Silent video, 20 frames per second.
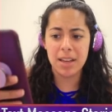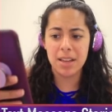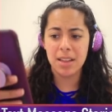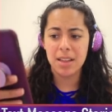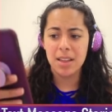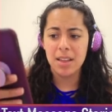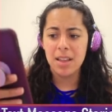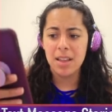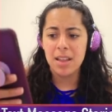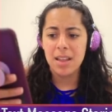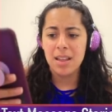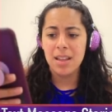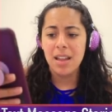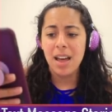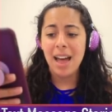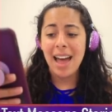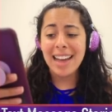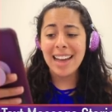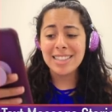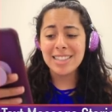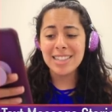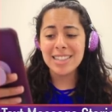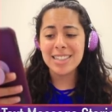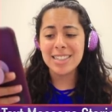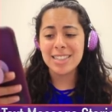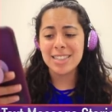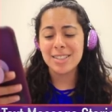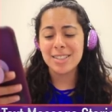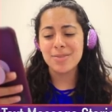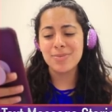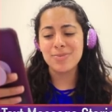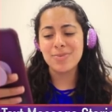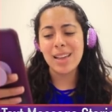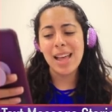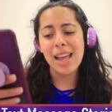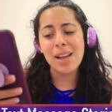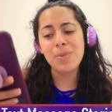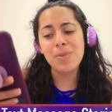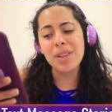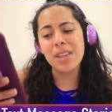I just,
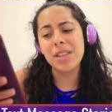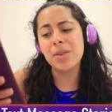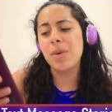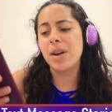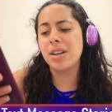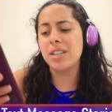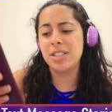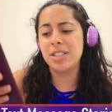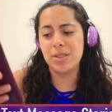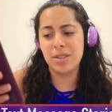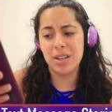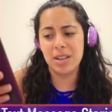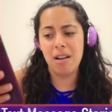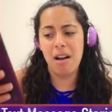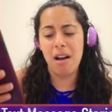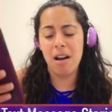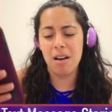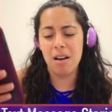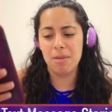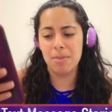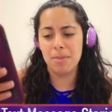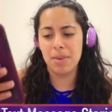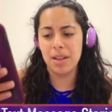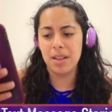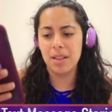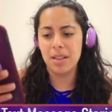I really wanted you to come.